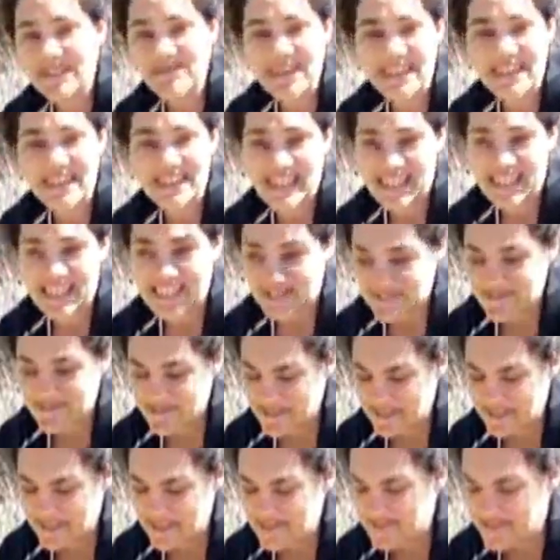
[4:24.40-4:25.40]
and fantastic
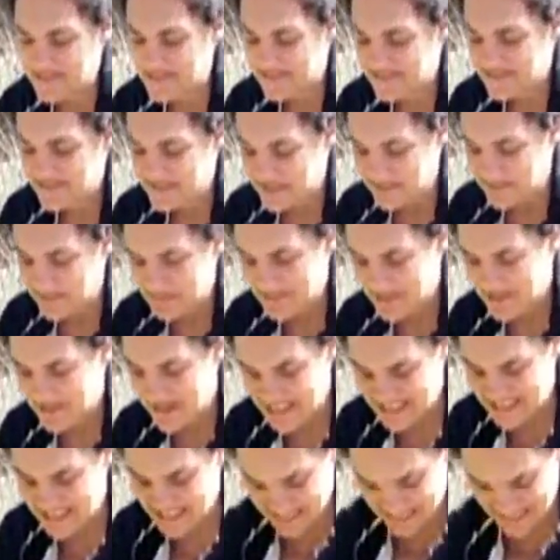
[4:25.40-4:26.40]
for you, so if a little bit of
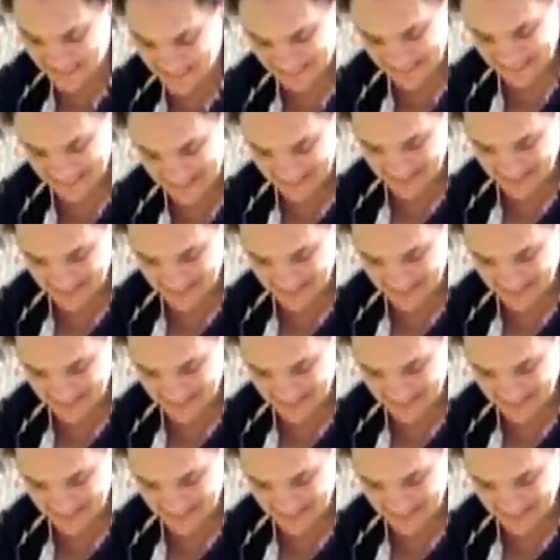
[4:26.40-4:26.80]
grass gets in,